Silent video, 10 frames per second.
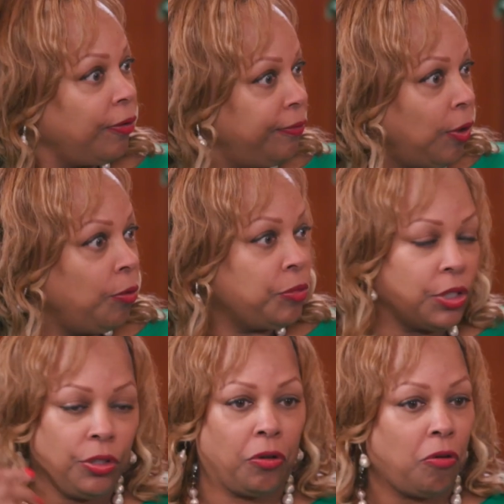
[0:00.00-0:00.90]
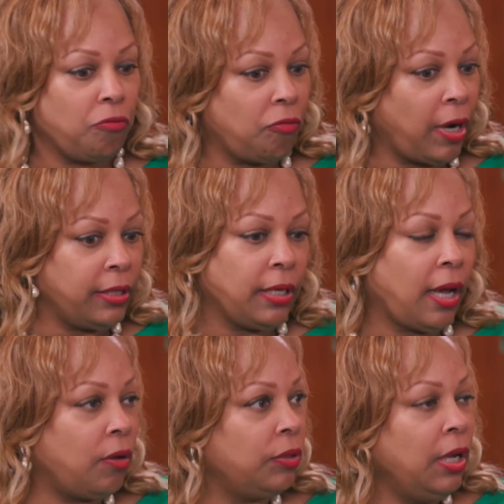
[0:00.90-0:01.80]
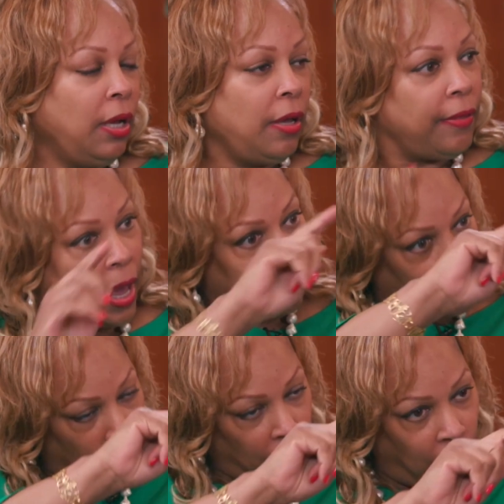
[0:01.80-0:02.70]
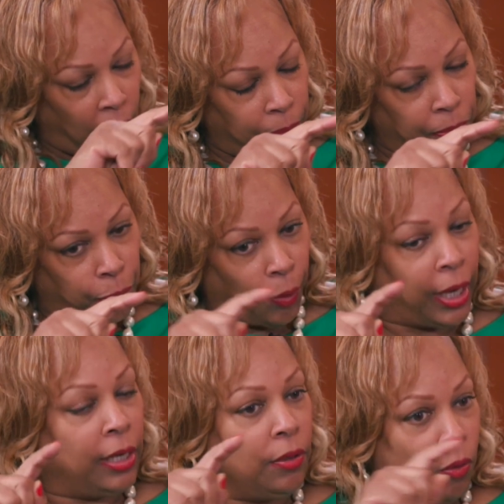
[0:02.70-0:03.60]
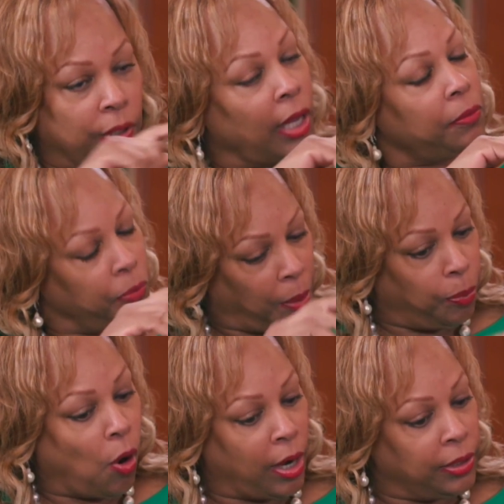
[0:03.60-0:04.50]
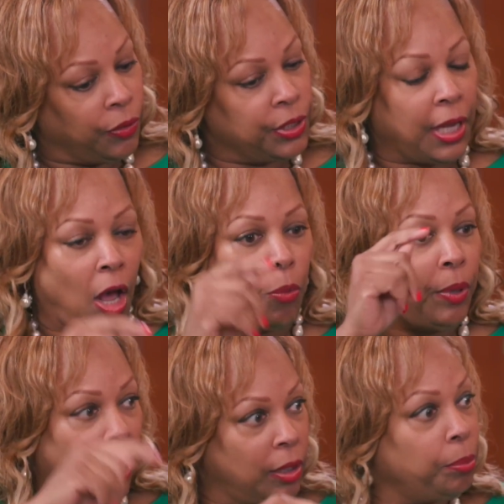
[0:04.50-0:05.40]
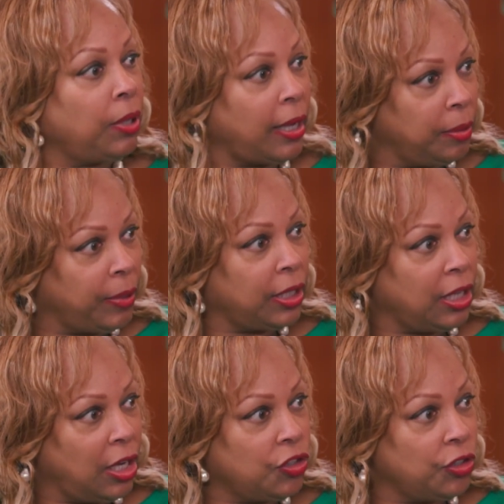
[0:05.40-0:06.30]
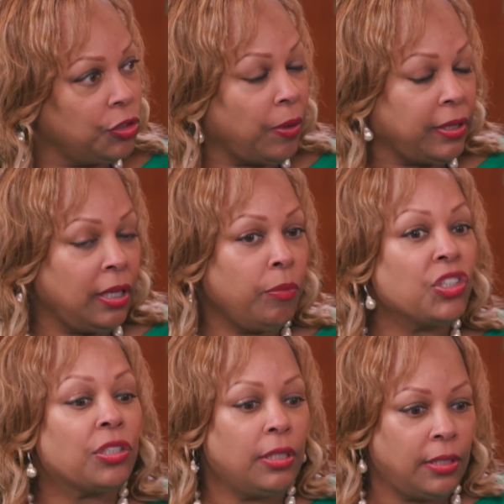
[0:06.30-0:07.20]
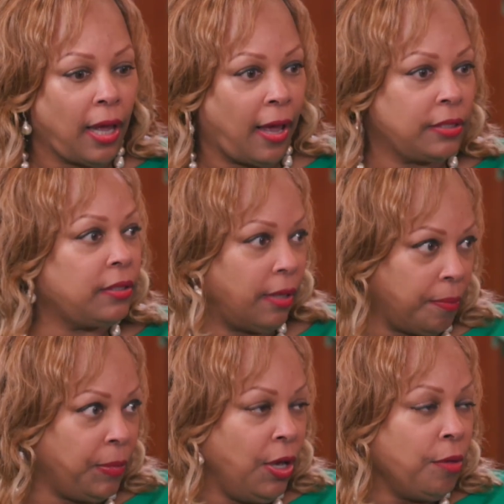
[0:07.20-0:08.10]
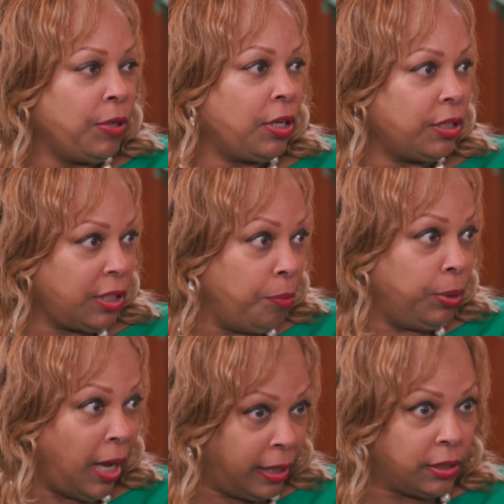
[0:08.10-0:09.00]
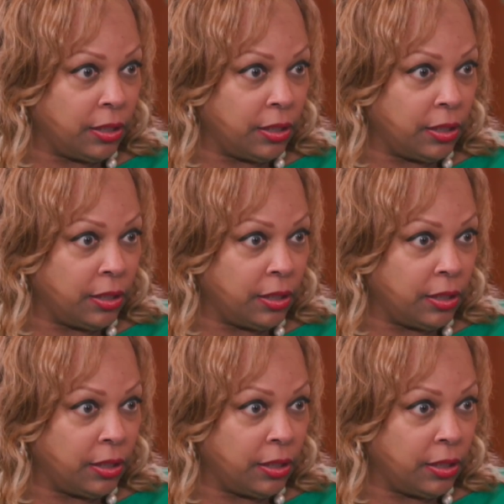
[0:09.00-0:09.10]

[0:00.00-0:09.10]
a foam just to go right down that braid or that part in their scalp and apply the medication. So I think we just need to ask them, because compliance